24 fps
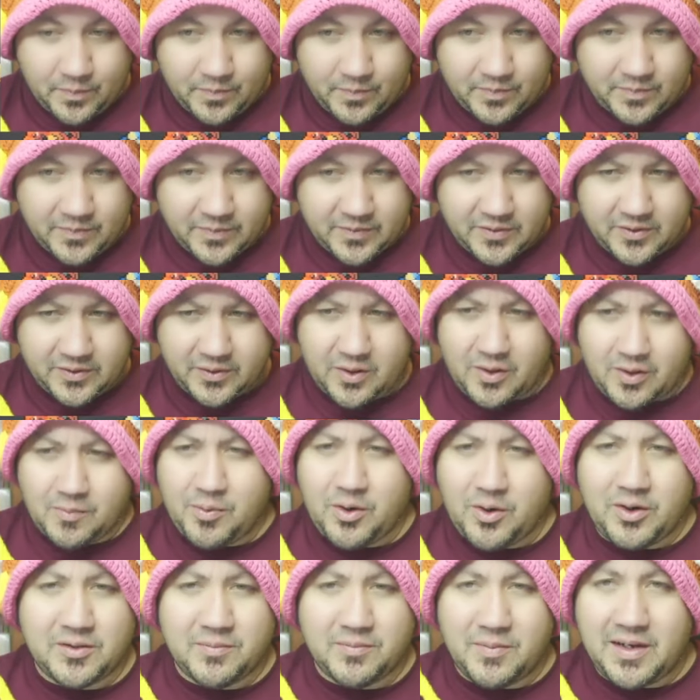certain
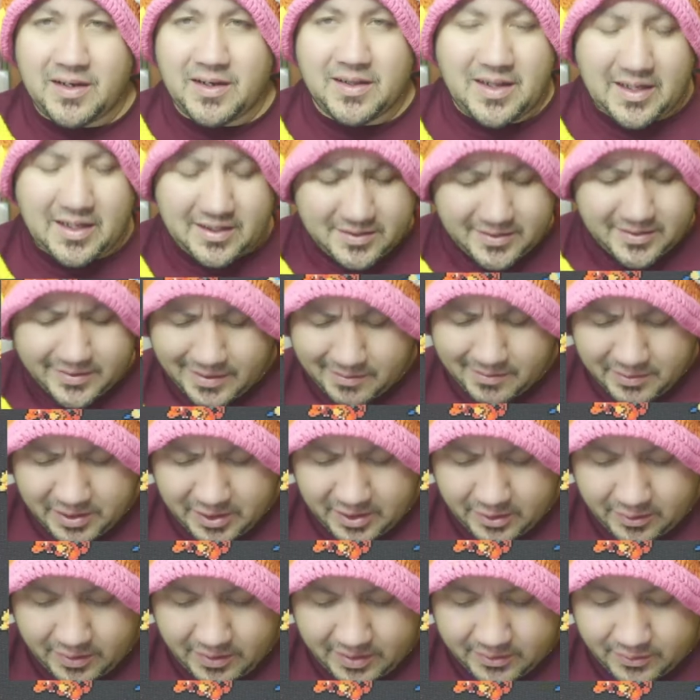parts of my collection, let me know.
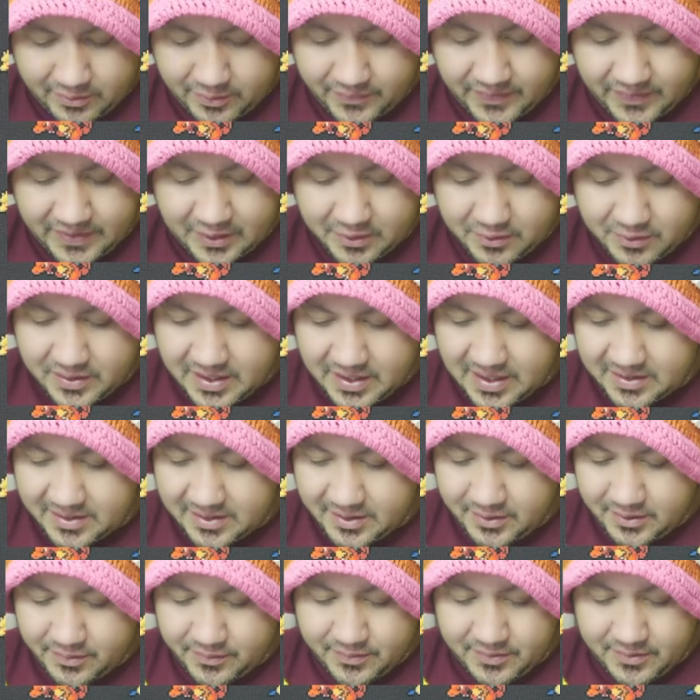I'll do a video on that
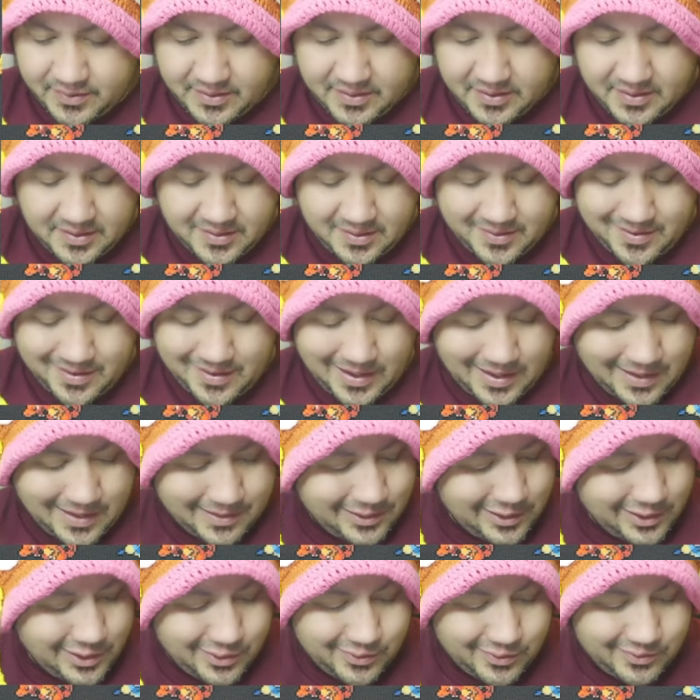too. I
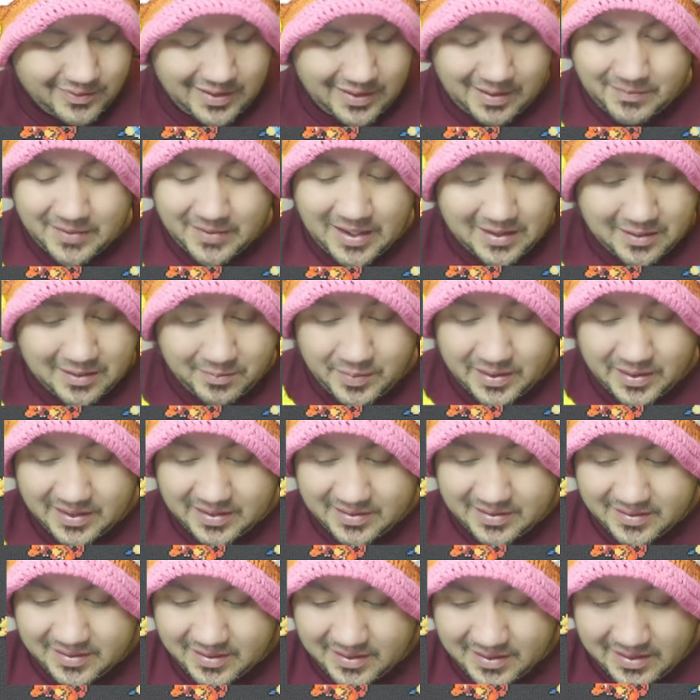know I'm not the
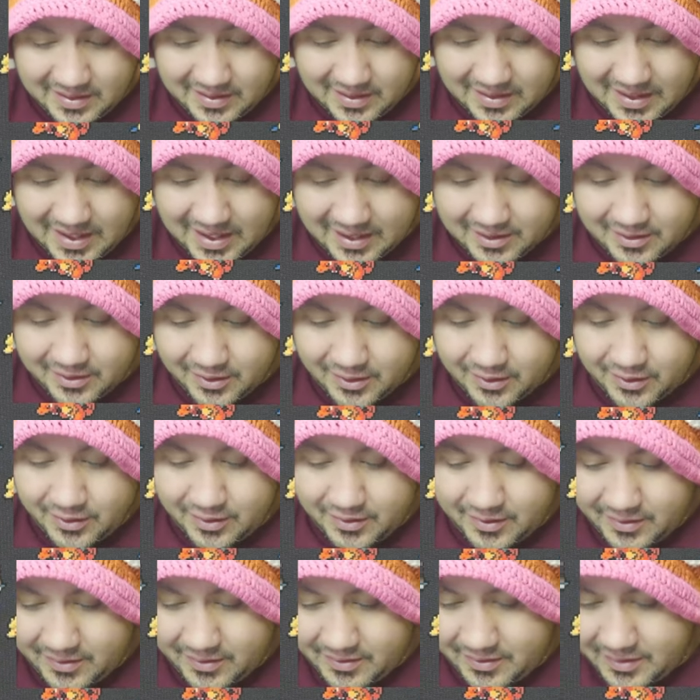biggest collector
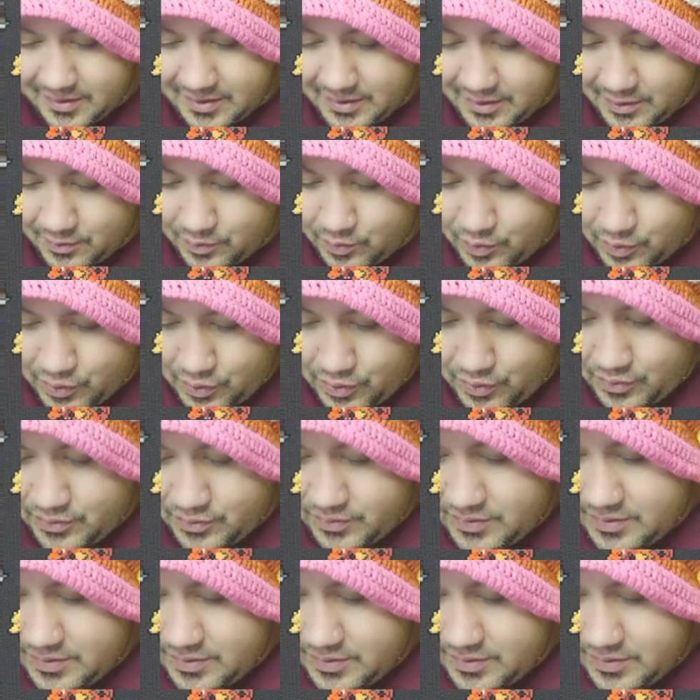in the world.